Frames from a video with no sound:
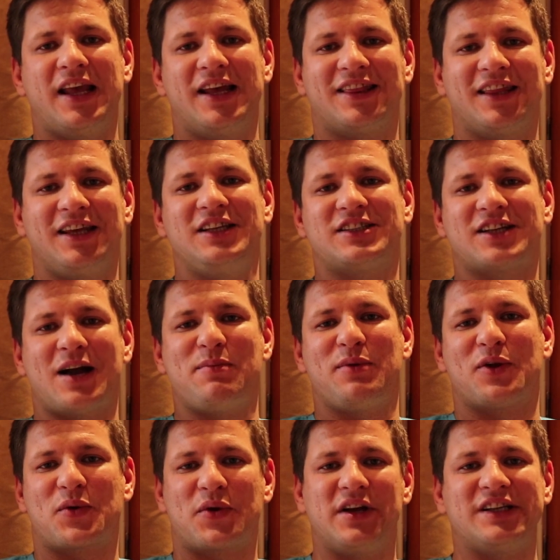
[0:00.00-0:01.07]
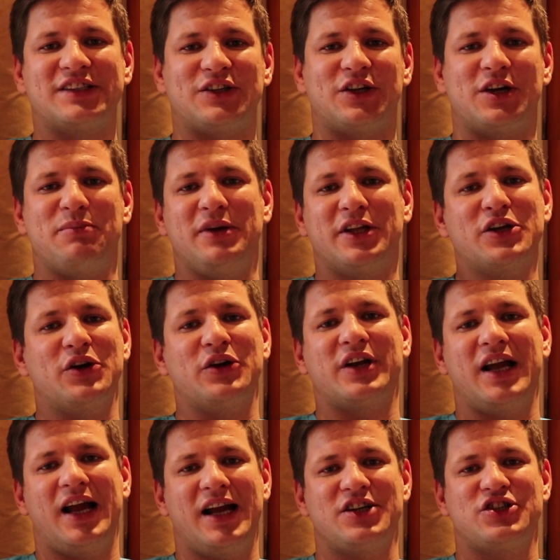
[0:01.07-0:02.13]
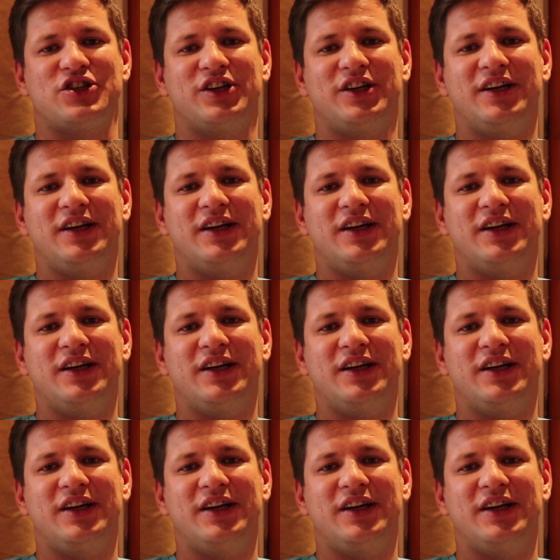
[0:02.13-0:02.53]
At least a couple of rigs on the Bitcoin Cash.